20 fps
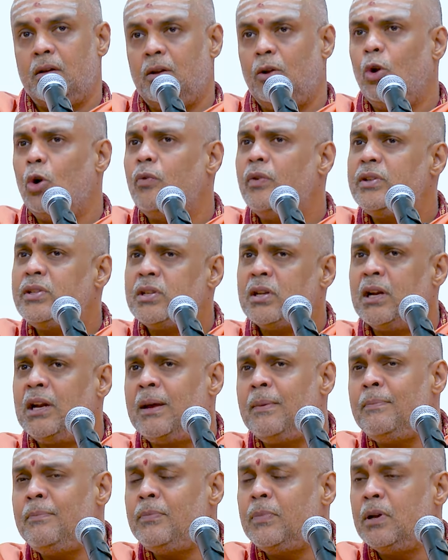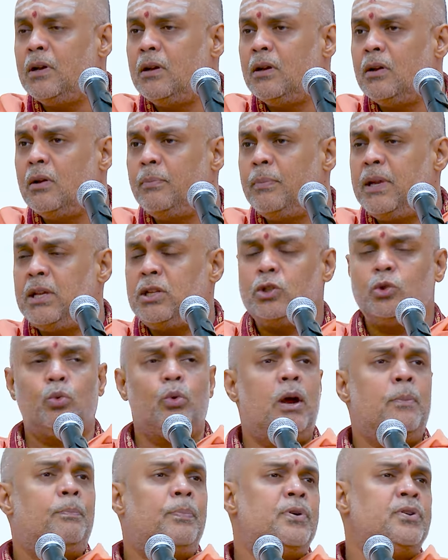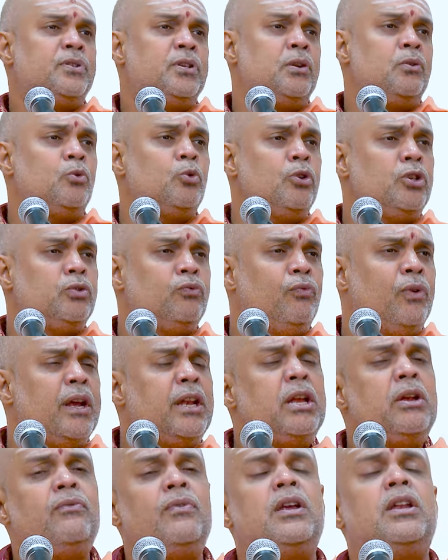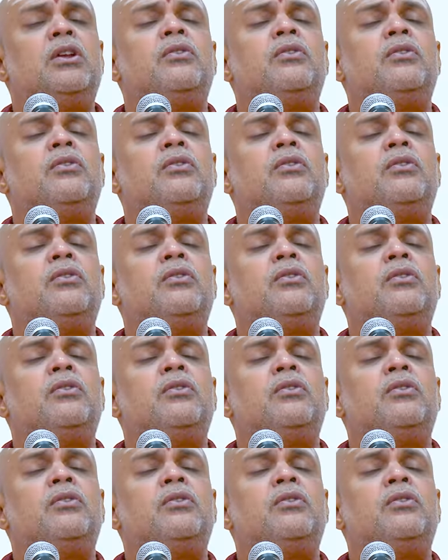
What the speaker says: lowest realm means a person who is very